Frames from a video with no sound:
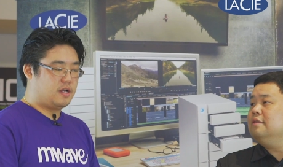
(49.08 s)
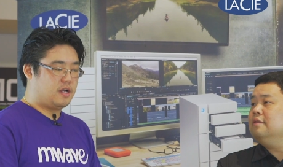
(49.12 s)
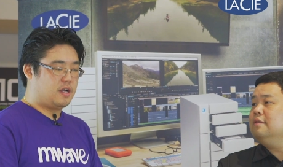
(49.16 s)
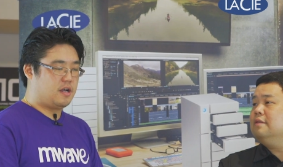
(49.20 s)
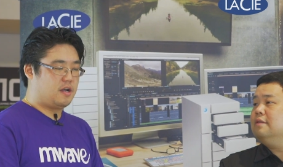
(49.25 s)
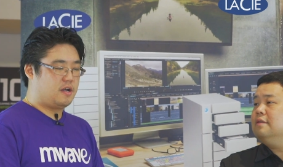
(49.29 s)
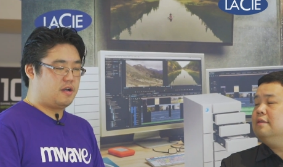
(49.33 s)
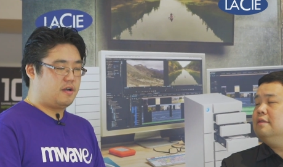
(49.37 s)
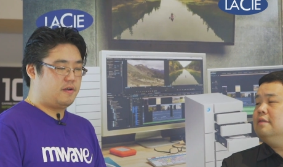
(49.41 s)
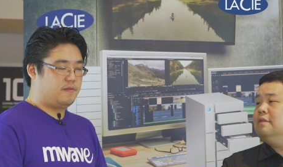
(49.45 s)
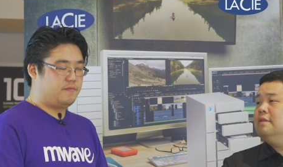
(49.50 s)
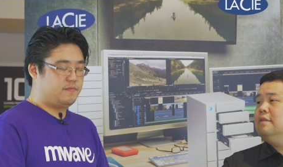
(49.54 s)

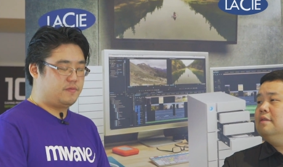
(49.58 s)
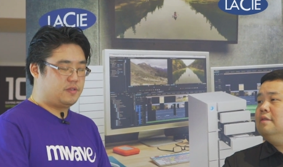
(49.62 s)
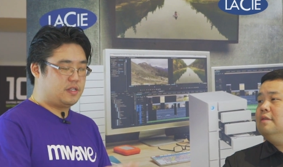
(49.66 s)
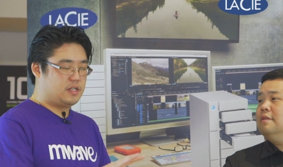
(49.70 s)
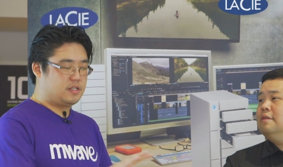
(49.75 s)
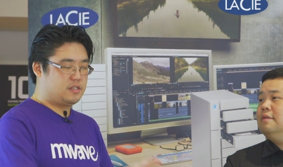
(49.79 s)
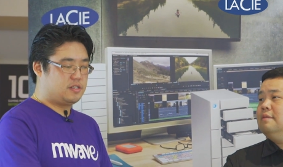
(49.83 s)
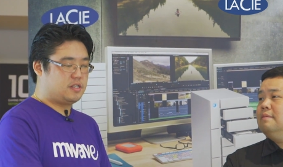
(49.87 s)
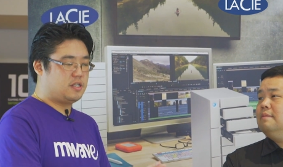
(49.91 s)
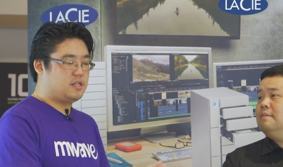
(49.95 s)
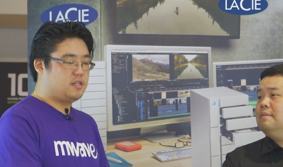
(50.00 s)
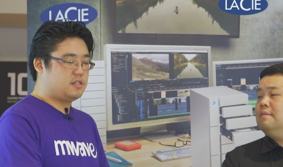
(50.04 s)
Speaker 1: um,
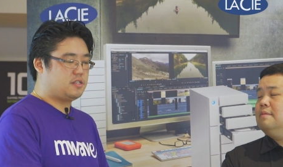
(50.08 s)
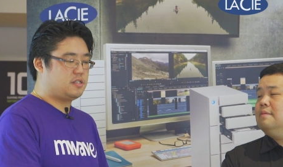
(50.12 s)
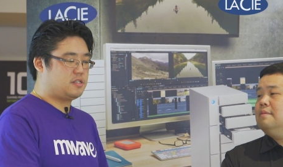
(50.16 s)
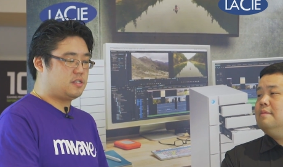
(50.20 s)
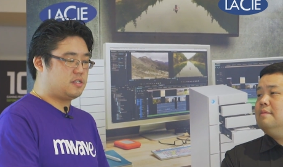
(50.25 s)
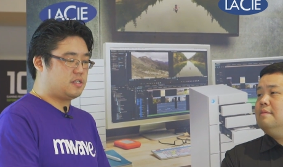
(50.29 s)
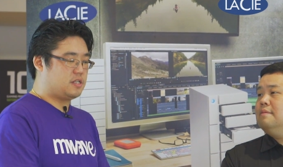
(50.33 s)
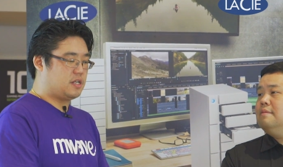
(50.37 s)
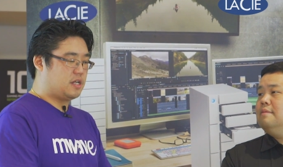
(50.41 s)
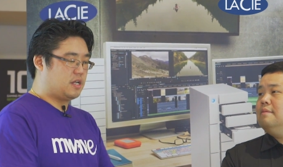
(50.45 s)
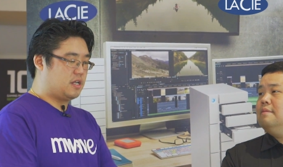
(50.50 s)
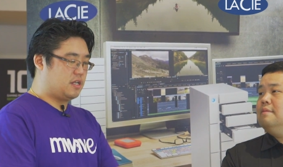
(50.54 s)
does
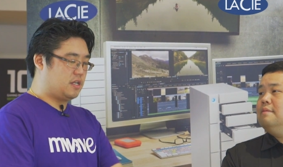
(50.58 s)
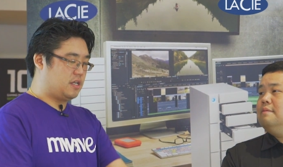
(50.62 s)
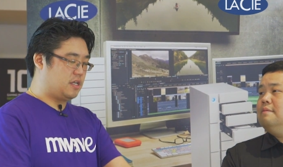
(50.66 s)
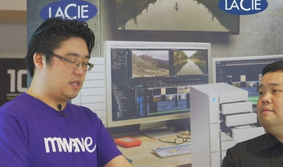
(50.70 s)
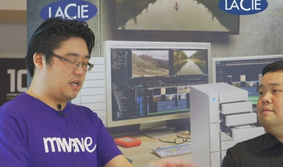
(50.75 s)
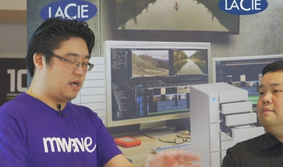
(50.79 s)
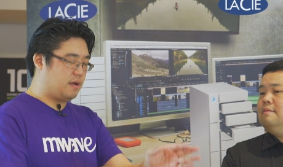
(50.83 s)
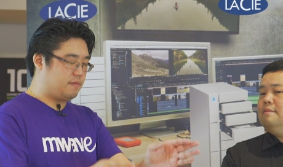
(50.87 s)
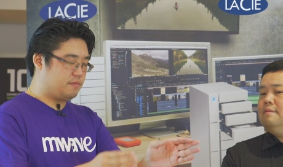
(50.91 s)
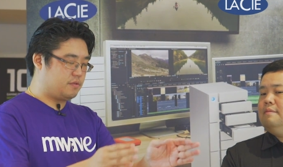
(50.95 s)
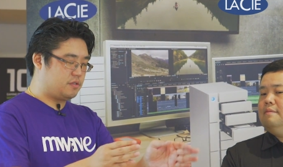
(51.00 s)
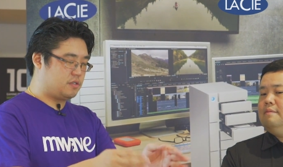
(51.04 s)
these, it
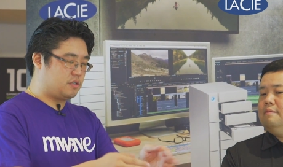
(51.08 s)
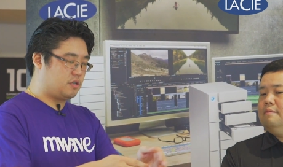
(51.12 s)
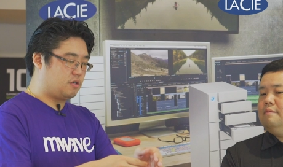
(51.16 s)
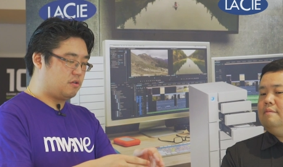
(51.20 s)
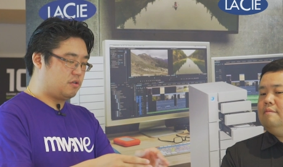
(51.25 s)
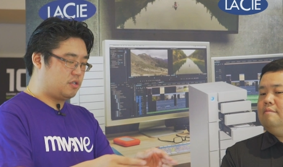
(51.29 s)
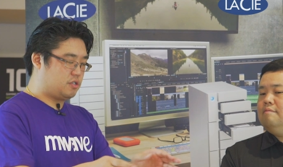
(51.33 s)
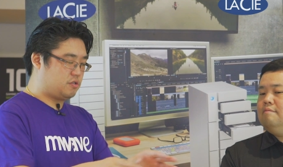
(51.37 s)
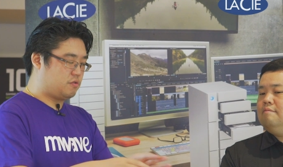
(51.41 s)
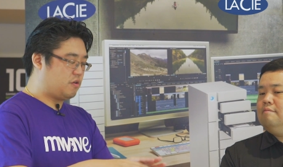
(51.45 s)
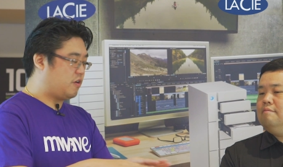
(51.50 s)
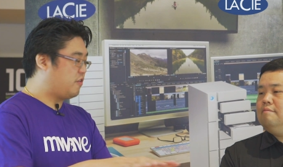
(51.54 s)
comes, so
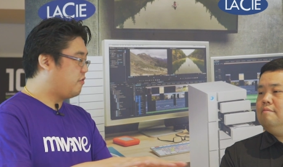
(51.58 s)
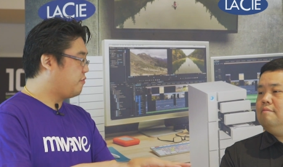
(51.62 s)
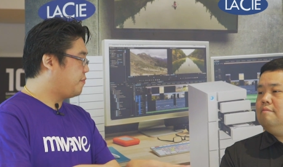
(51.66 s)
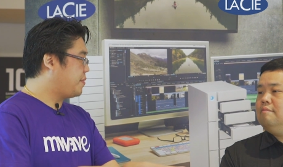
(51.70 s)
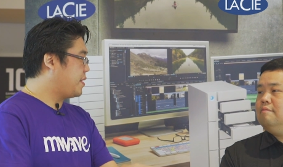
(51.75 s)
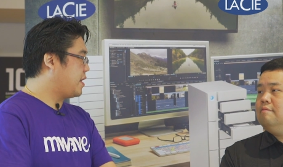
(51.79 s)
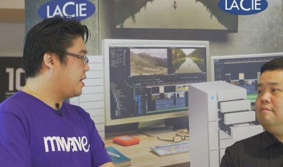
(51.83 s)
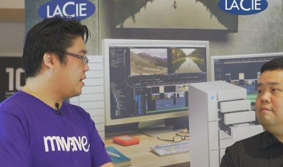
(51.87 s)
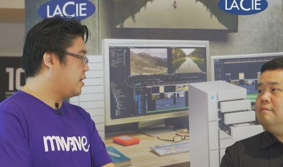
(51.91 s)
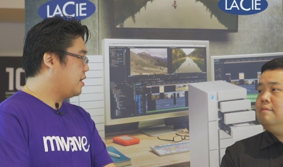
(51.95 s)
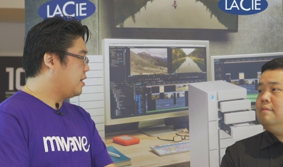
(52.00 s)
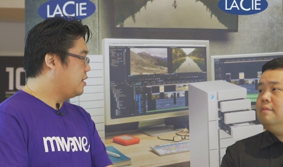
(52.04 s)
it's 12
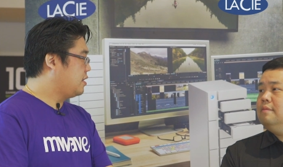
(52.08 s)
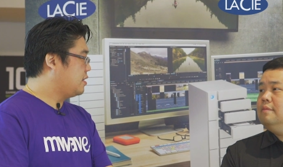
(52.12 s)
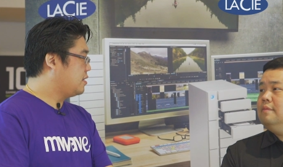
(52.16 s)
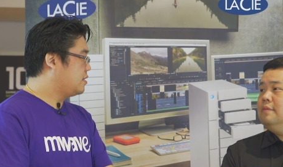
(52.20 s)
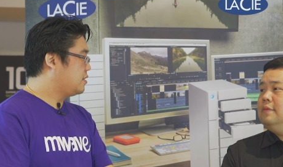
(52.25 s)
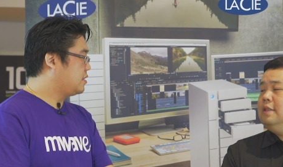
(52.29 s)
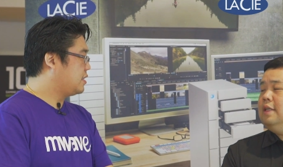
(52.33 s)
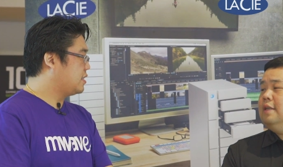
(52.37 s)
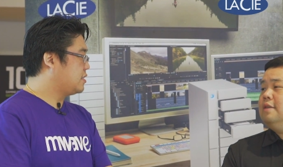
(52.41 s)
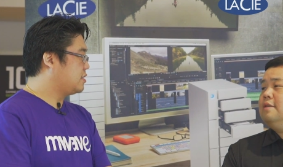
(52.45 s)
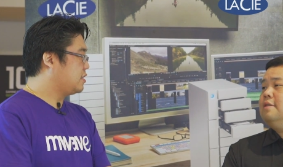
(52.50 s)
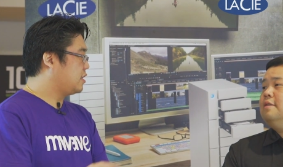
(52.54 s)
bay,
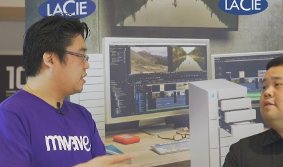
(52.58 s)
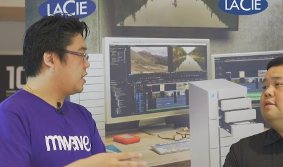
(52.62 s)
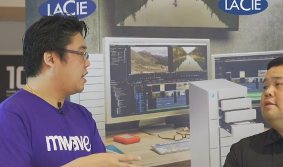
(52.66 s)
does yes.